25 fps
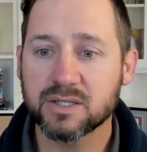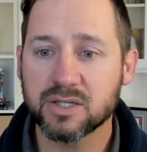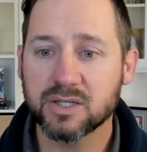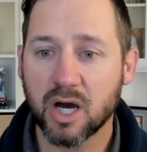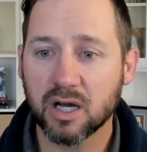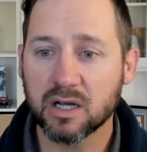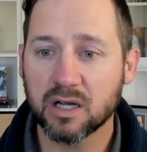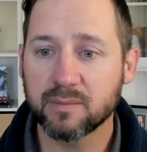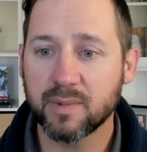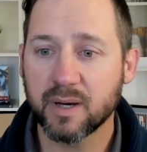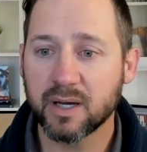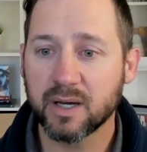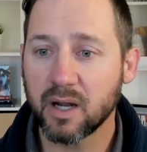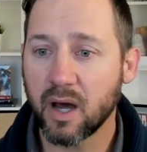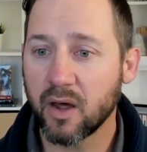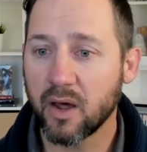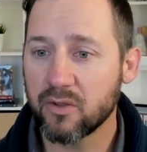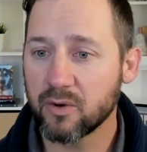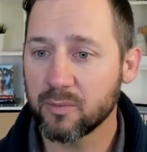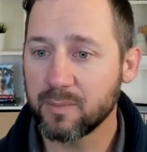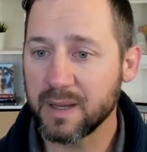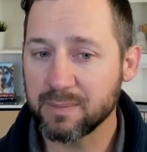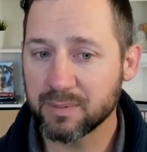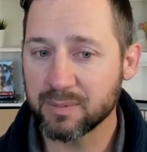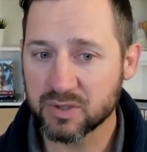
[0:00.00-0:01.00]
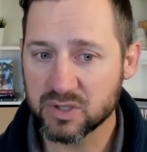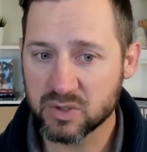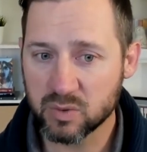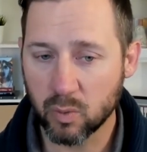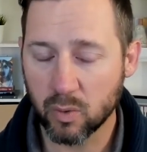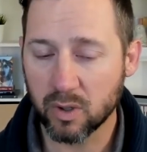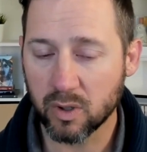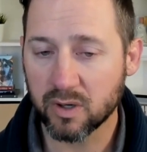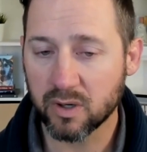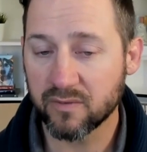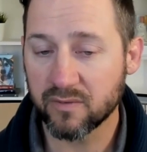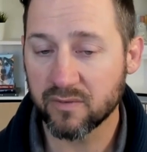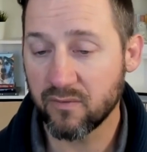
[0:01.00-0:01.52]
to talk about other
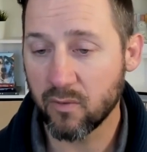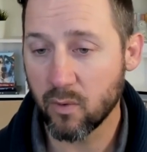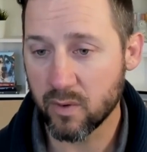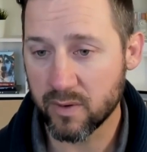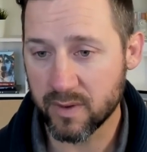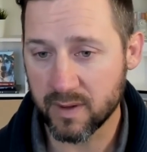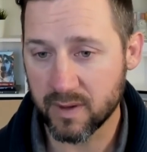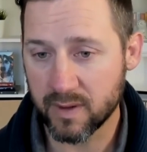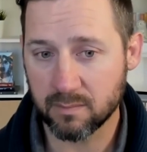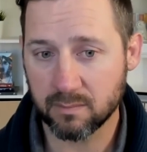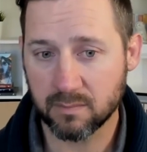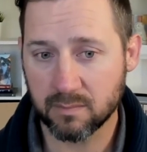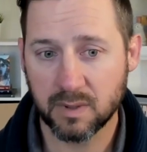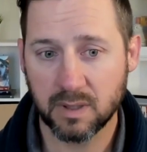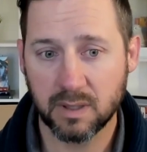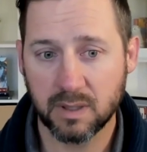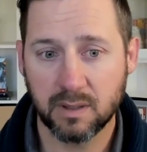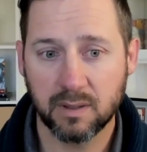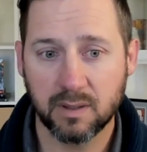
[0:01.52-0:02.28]
people's work for them.